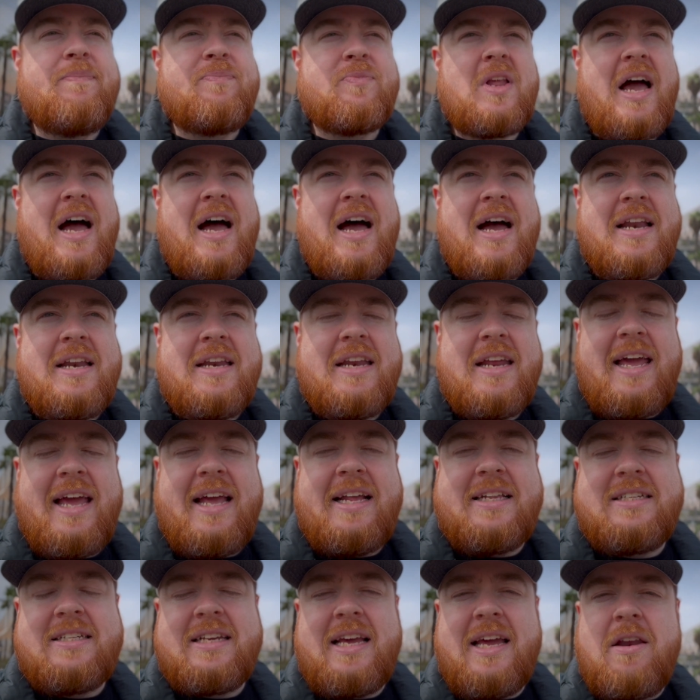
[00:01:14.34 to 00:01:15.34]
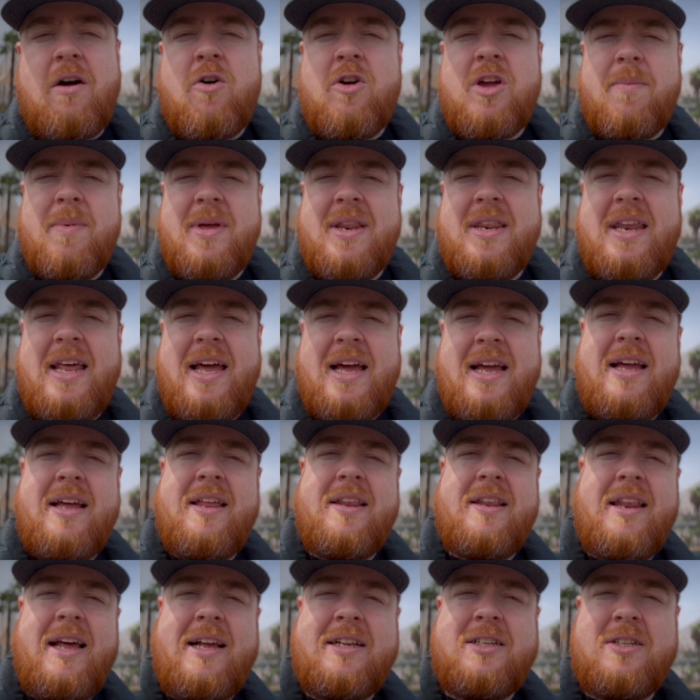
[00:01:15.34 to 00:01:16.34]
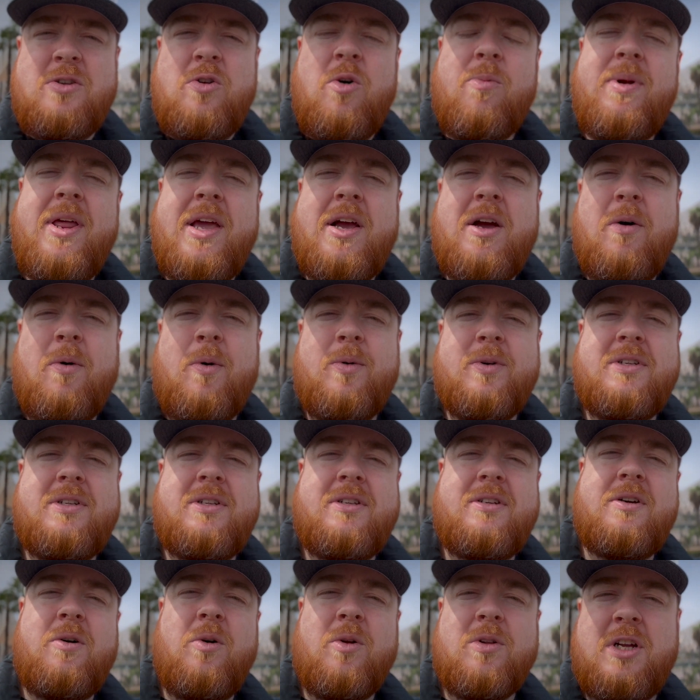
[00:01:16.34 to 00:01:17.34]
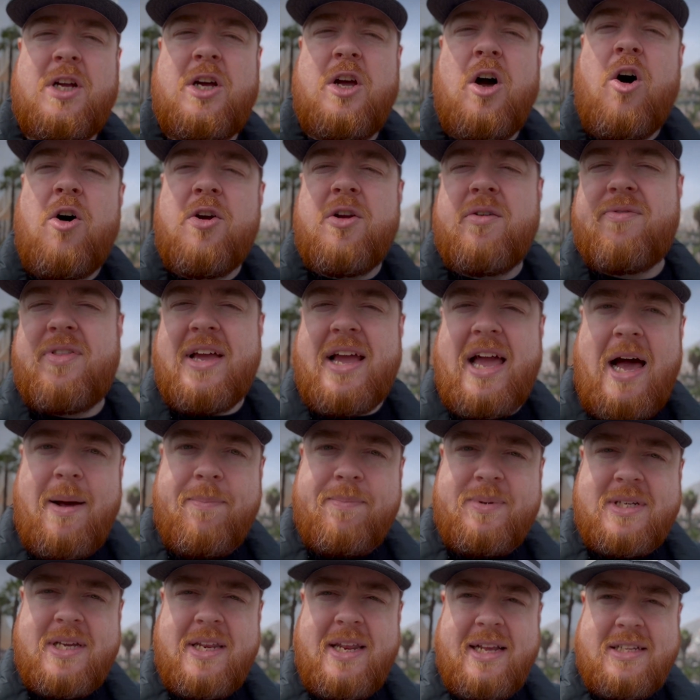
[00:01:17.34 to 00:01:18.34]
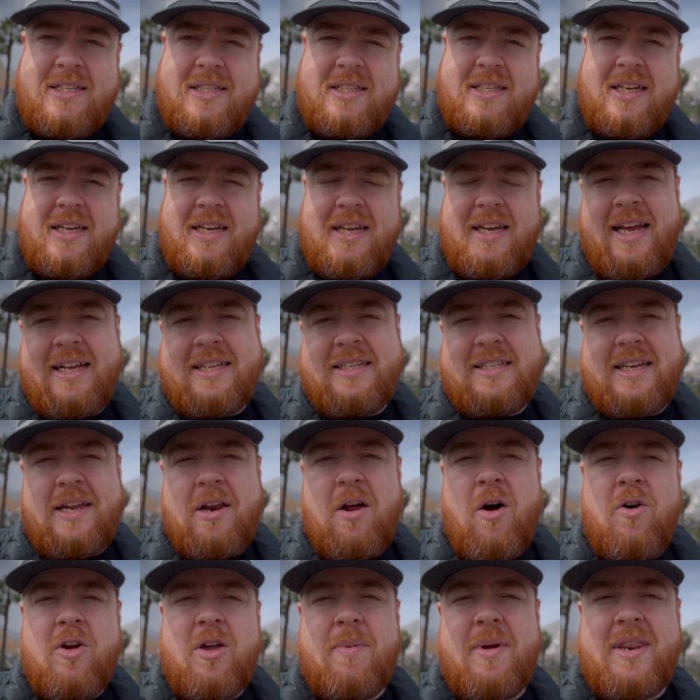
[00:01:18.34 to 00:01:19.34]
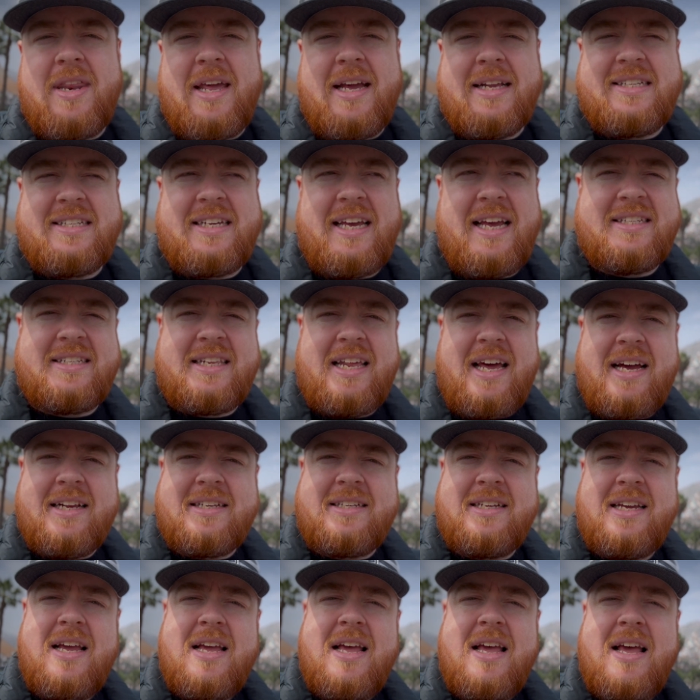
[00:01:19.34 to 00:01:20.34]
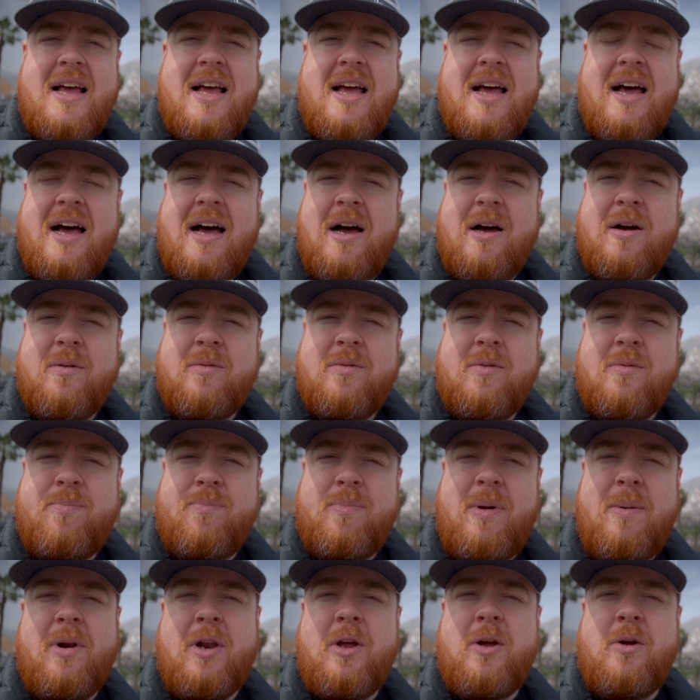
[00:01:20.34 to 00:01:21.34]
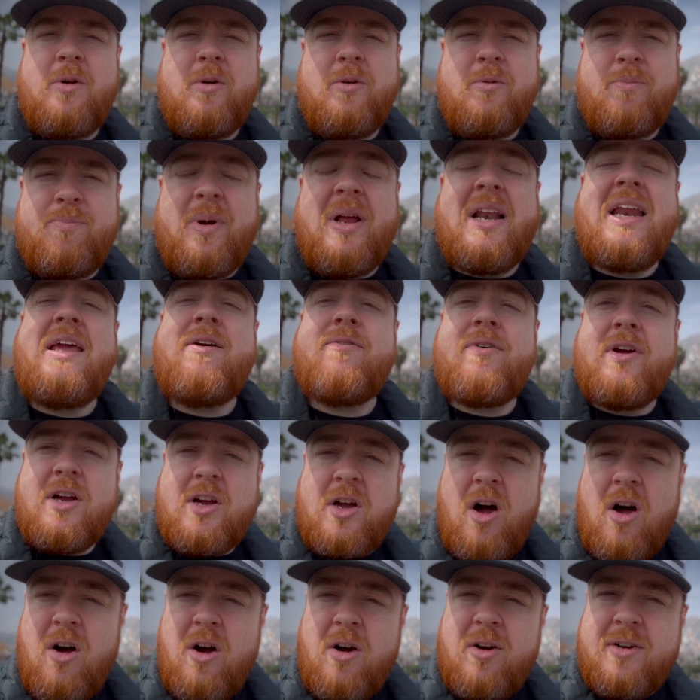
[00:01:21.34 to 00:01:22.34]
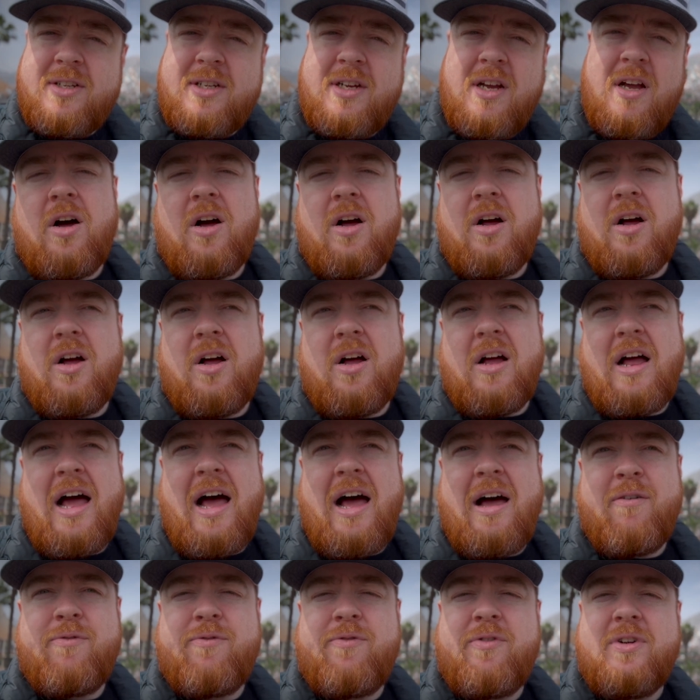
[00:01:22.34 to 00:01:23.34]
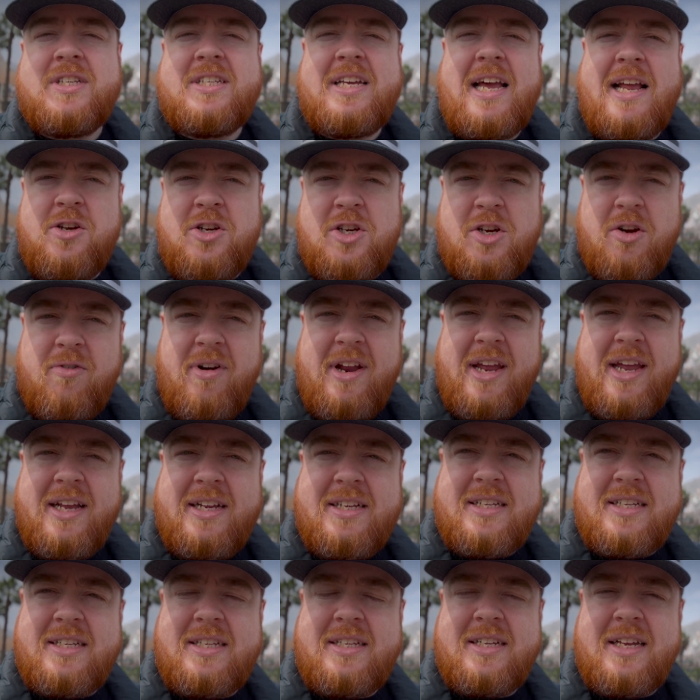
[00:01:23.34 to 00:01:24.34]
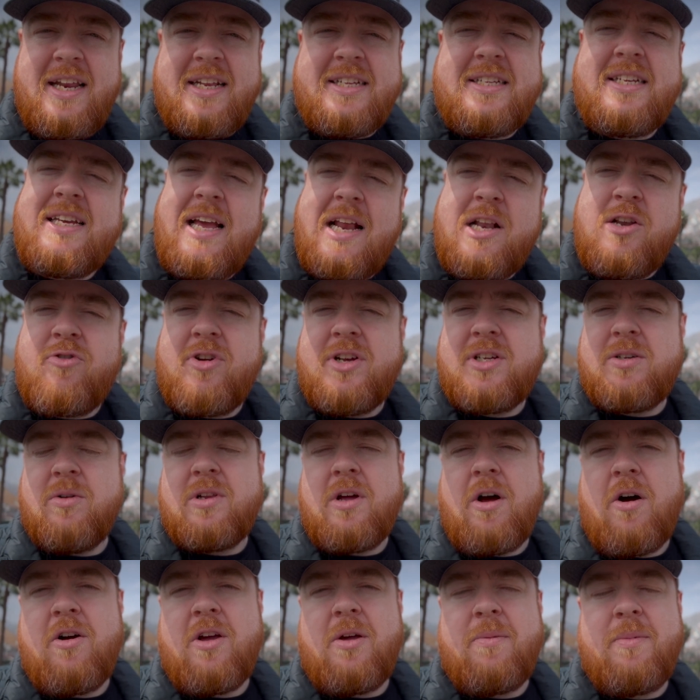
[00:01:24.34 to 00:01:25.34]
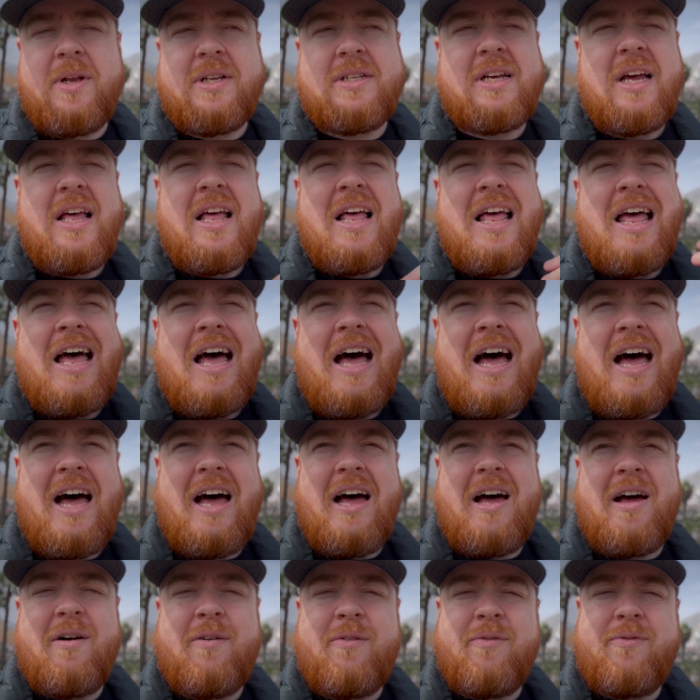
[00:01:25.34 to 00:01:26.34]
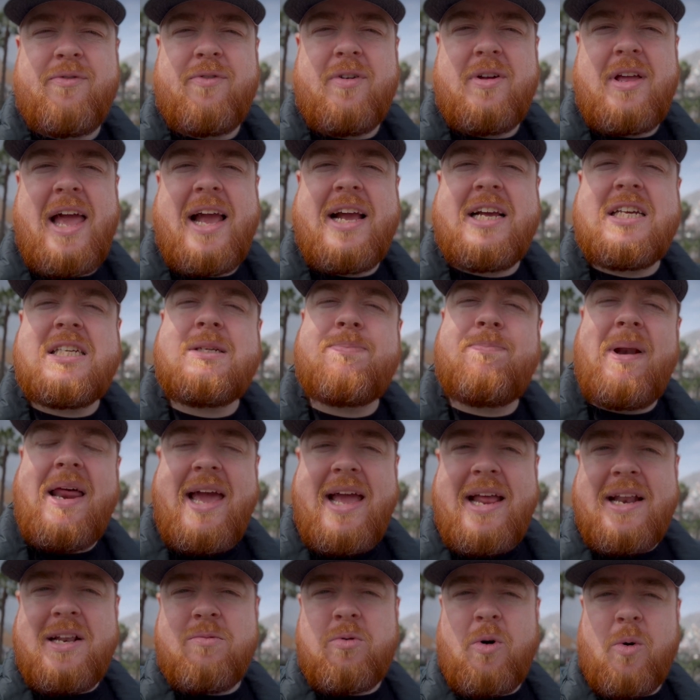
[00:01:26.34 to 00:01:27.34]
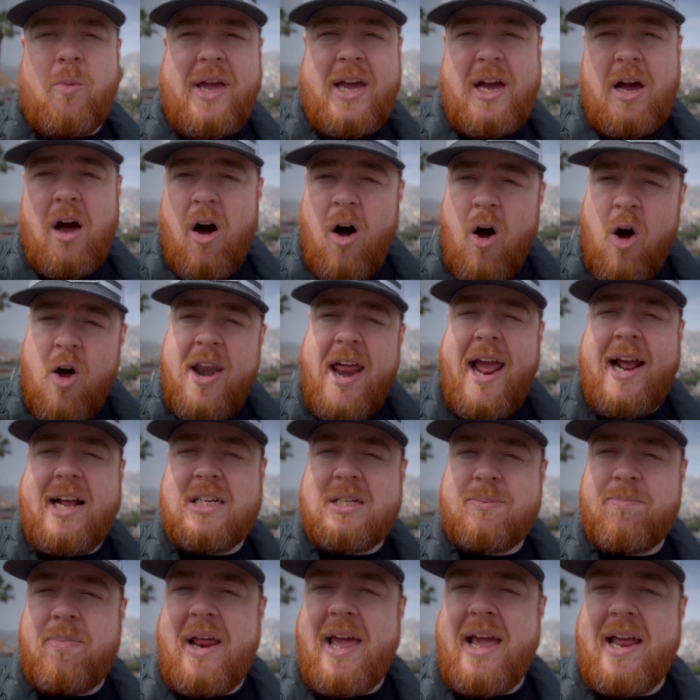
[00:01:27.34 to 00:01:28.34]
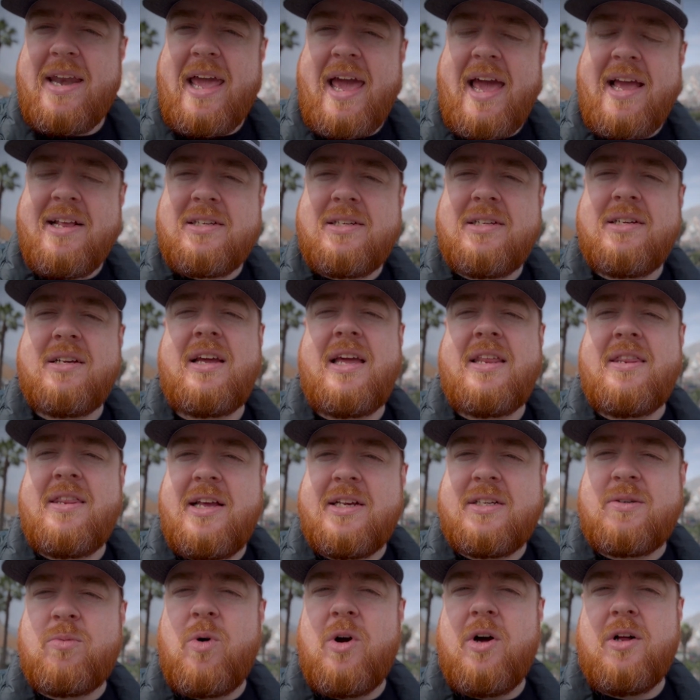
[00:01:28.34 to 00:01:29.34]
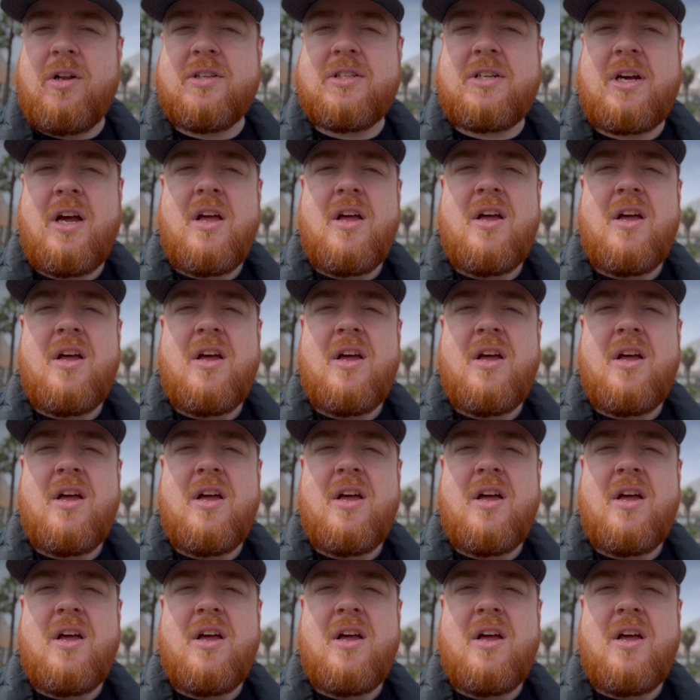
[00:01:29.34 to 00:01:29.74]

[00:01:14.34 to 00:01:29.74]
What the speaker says: And it's an argument that's normally called God of the gaps. And it's an argument that says that people who believe in God have for centuries, and it's a centuries-old argument, have explained what we can't explain yet in this world